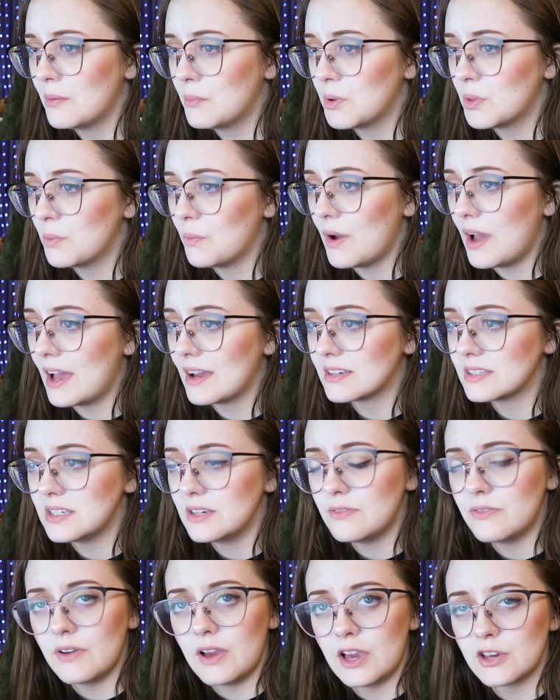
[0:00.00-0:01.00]
them with wax
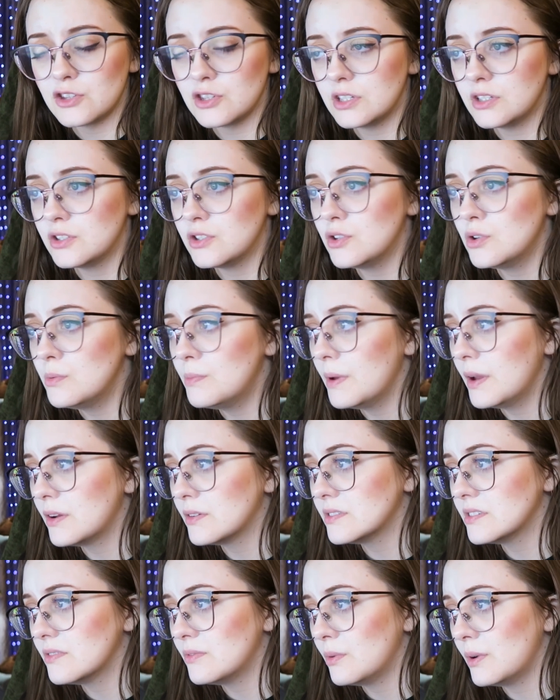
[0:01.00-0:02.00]
he fashioned 2
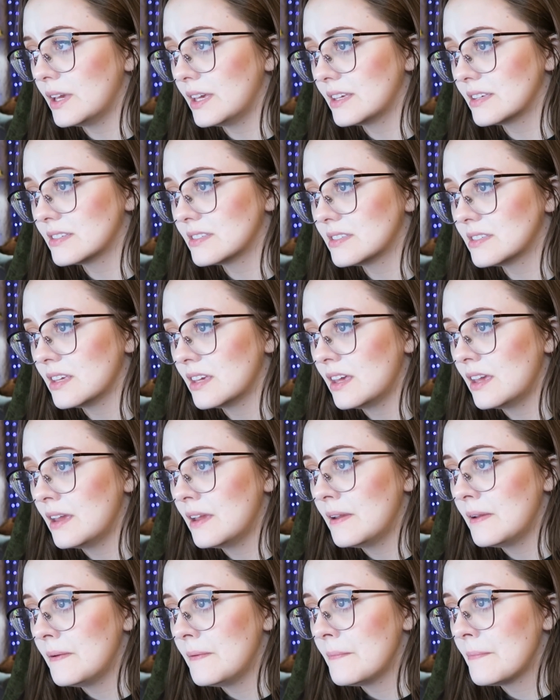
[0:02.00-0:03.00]
pairs of wings,
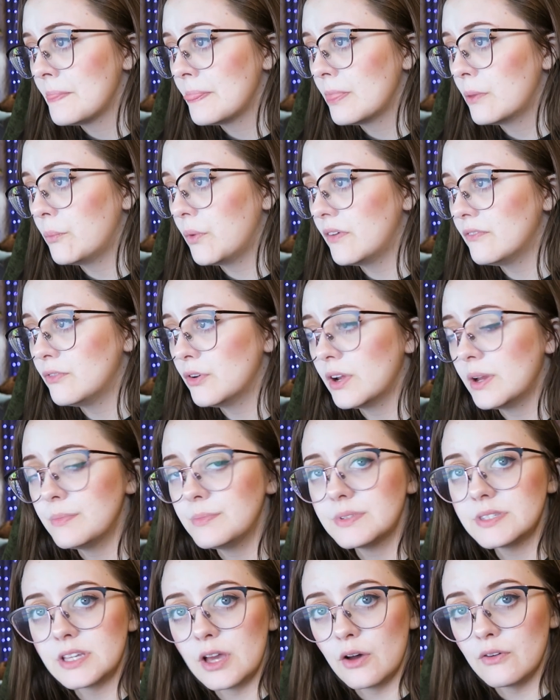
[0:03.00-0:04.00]
one for
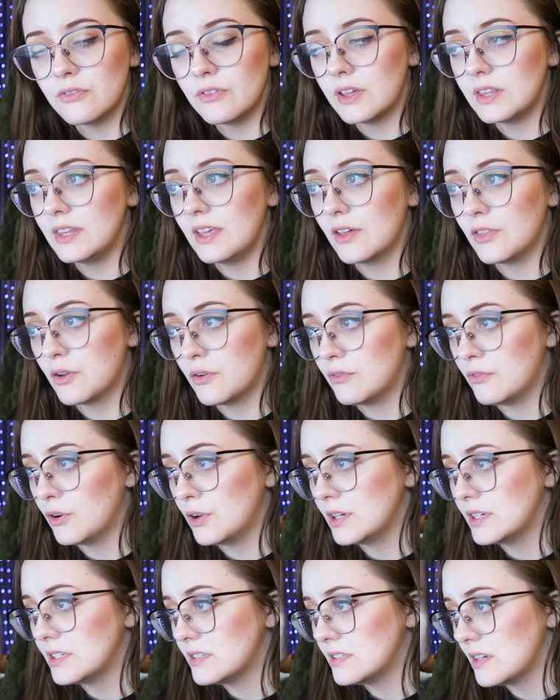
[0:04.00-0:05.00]
himself and the other for
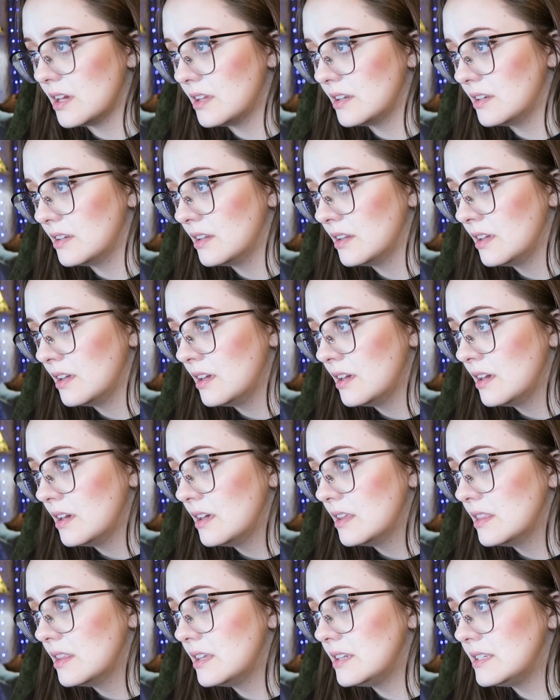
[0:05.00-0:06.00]
his son.
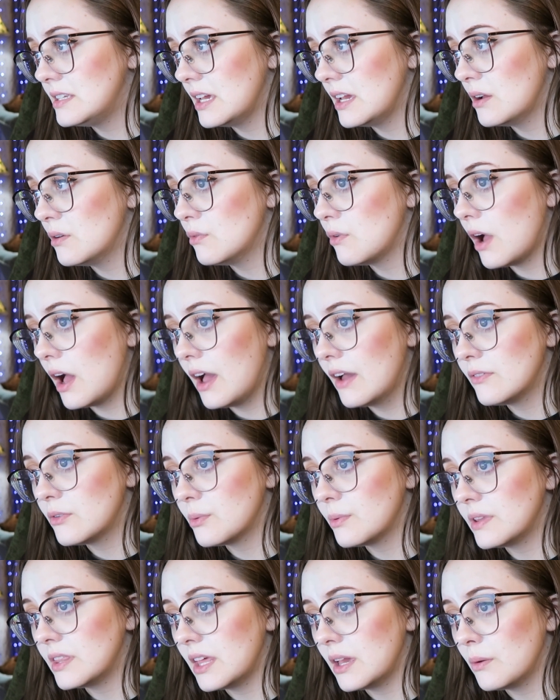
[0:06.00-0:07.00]
The day arrived
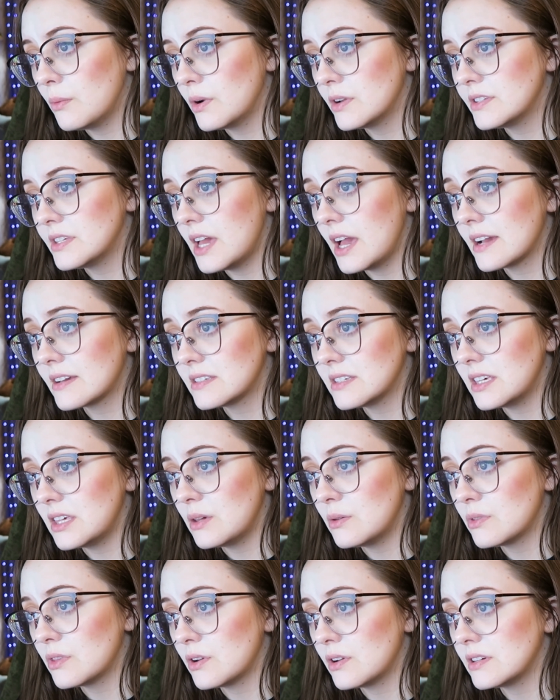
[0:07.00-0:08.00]
when they were to
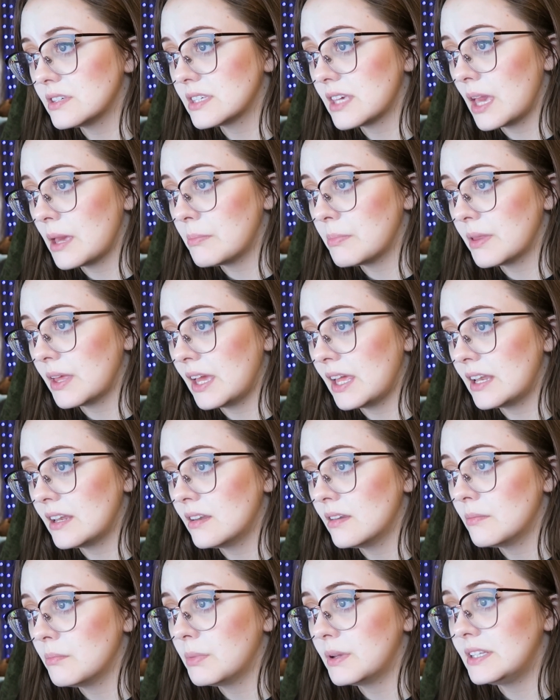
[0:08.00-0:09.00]
execute their escape
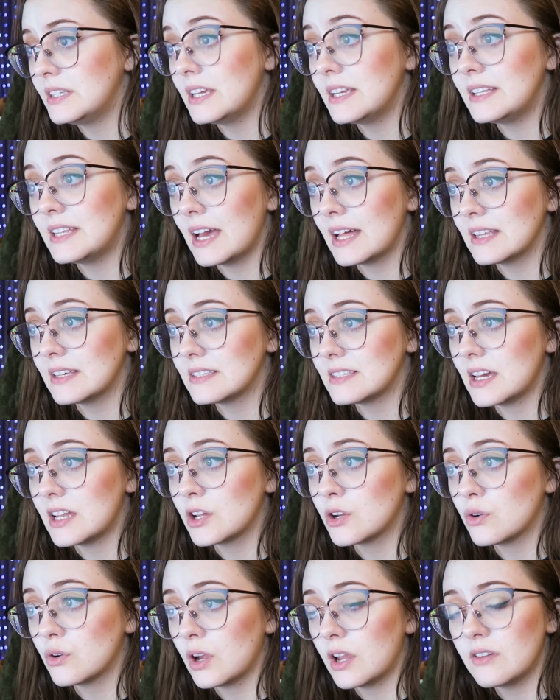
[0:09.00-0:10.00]
plan, but Daedalus had
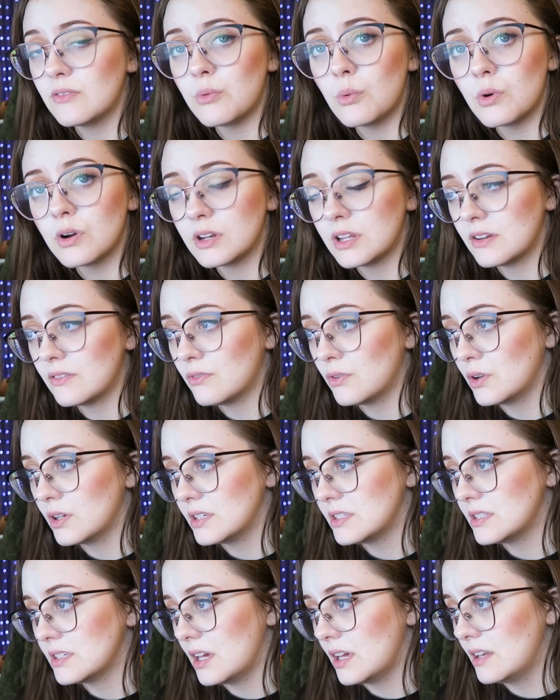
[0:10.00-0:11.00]
a grave warning for
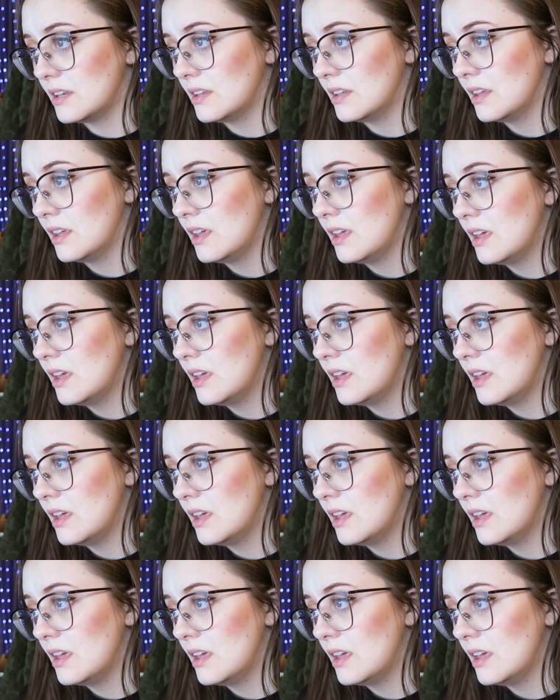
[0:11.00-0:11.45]
his son.